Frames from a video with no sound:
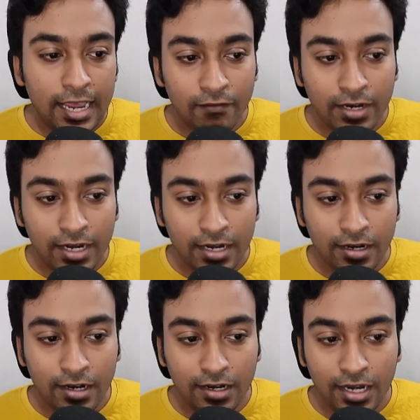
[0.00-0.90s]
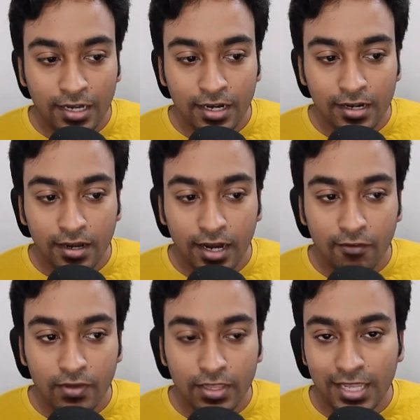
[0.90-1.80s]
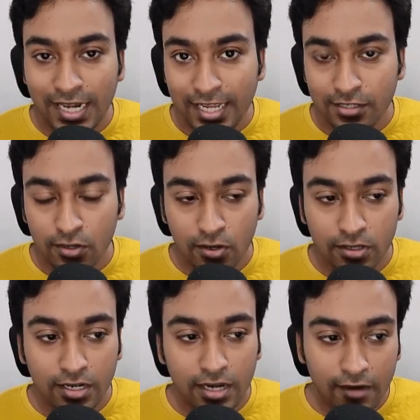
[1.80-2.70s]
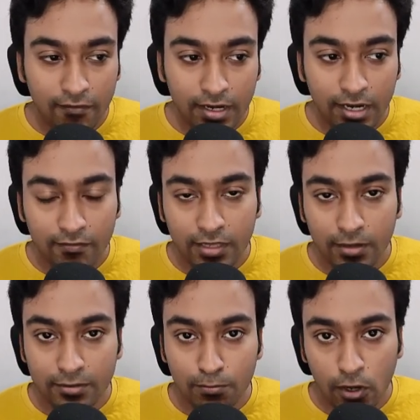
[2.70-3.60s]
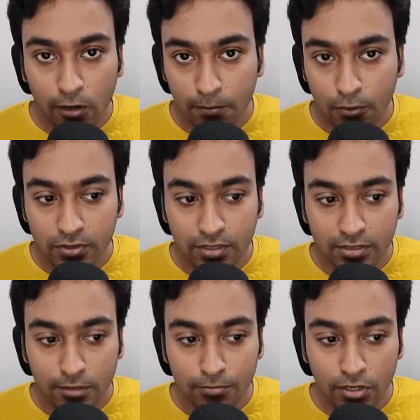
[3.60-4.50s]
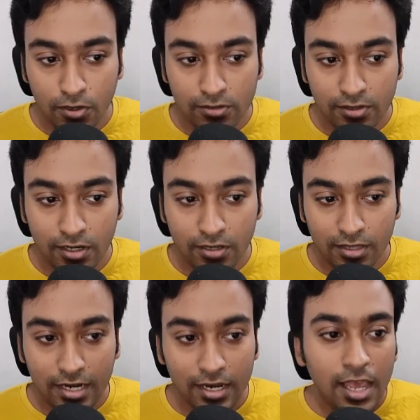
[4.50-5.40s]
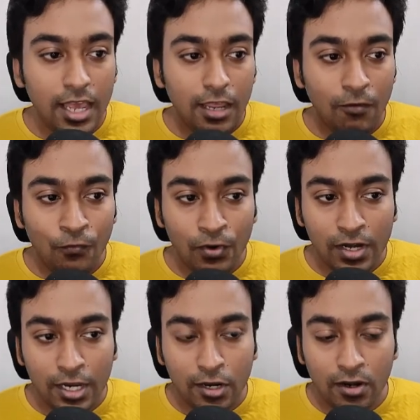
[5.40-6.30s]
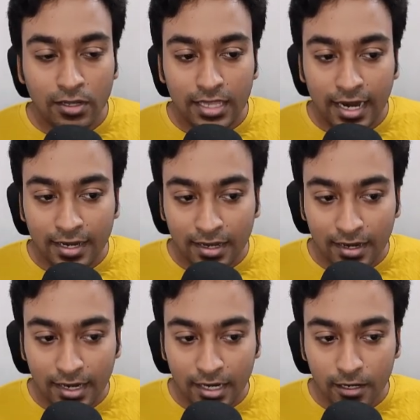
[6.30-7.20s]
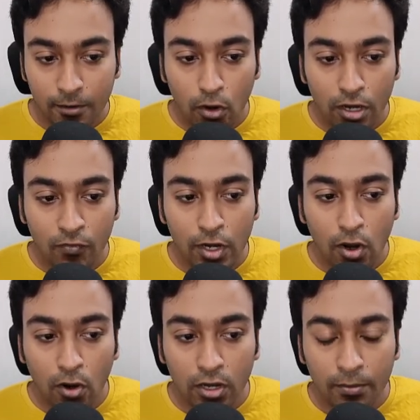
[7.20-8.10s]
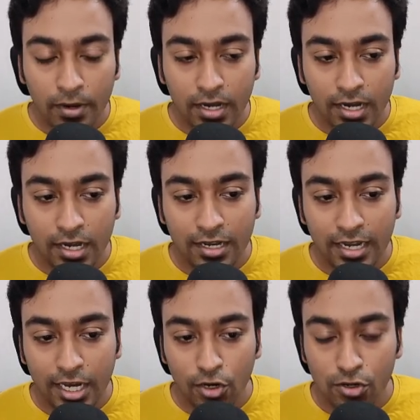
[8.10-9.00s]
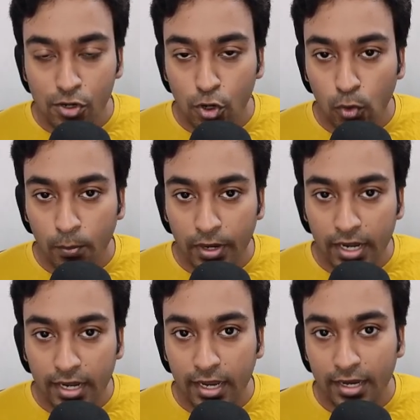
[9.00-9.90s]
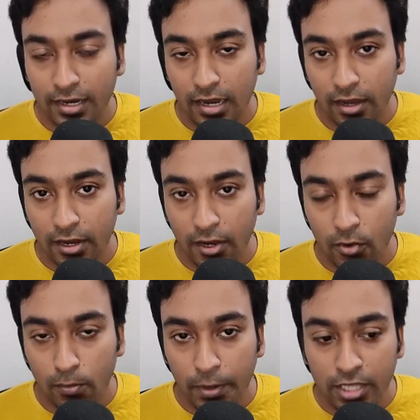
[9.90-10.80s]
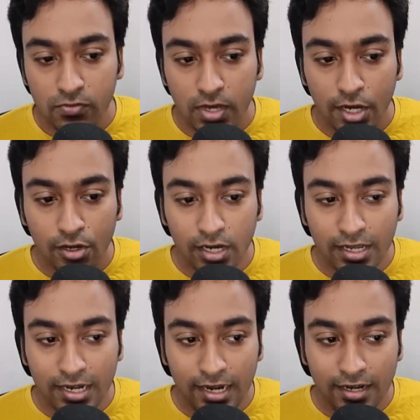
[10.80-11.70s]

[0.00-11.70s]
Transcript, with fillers: created a detailed guide with links on that. I will leave this blog post description also into that. If you click on that link, it will automatically take you to your OpenAI account page where you can create a